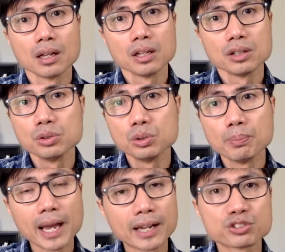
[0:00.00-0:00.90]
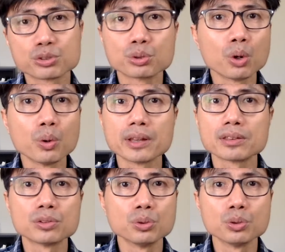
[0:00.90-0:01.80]
you manage to grow it
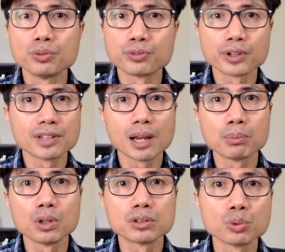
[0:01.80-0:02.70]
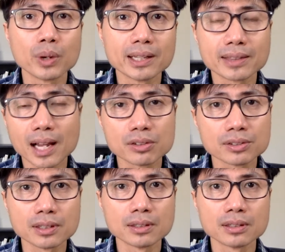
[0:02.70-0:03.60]
to, for example,
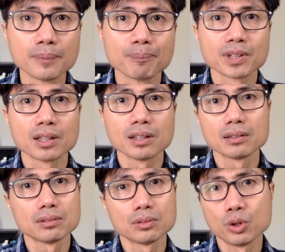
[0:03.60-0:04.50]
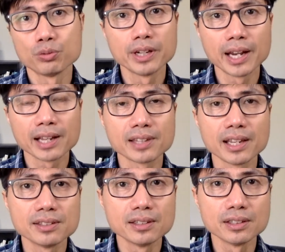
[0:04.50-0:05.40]
20,000 over the next
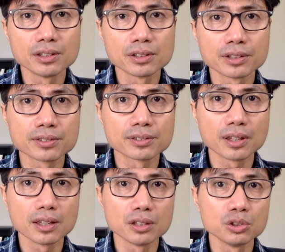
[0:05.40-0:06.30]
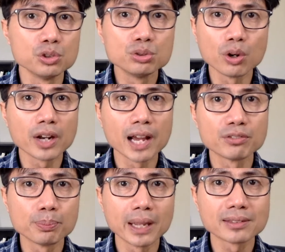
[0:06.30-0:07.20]
18 years, you don't have
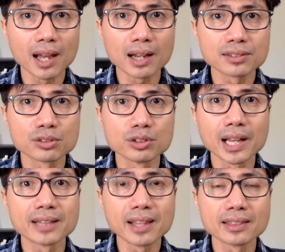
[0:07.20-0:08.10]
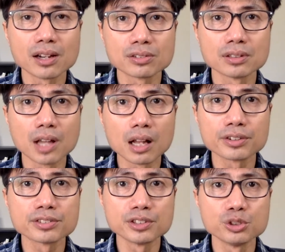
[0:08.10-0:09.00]
to pay taxes on that
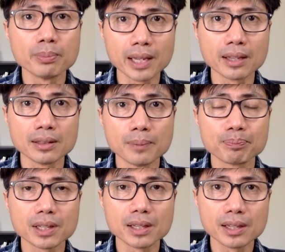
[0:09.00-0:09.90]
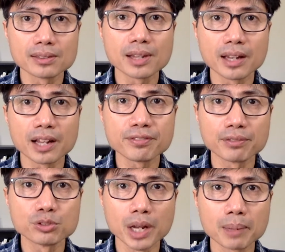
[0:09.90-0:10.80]
$10,000 that you made inside that
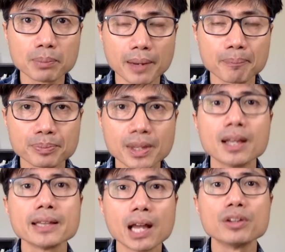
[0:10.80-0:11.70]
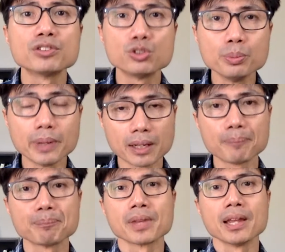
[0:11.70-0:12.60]
529 plan. Now,
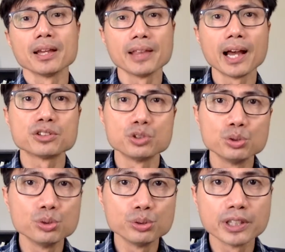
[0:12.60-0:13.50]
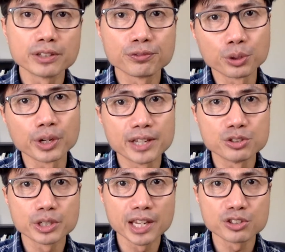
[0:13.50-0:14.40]
assuming that you use it for
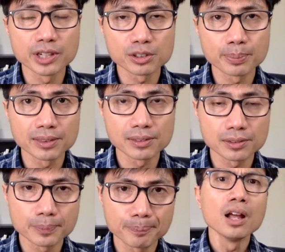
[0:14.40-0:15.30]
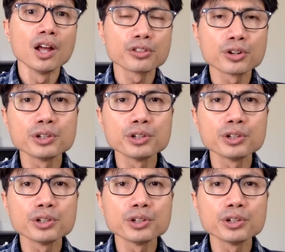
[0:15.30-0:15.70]
education expenses. Third